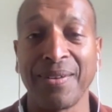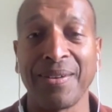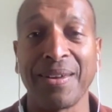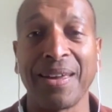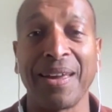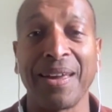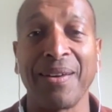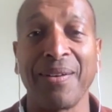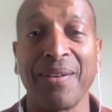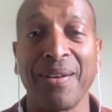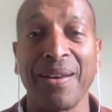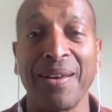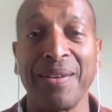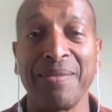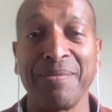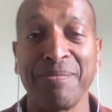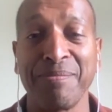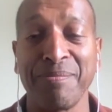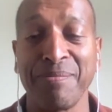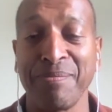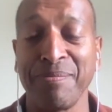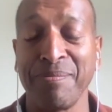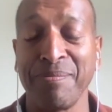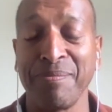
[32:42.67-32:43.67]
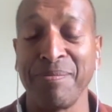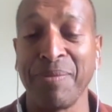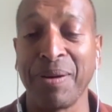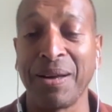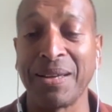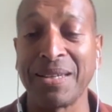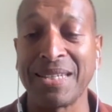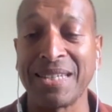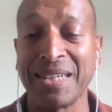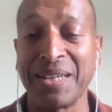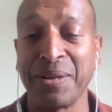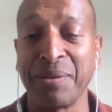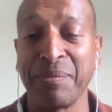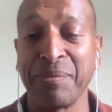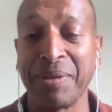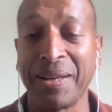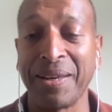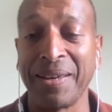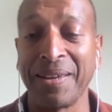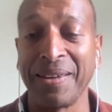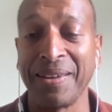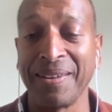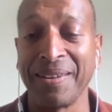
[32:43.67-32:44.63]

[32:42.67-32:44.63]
Okay, all right. All right, see you in a minute.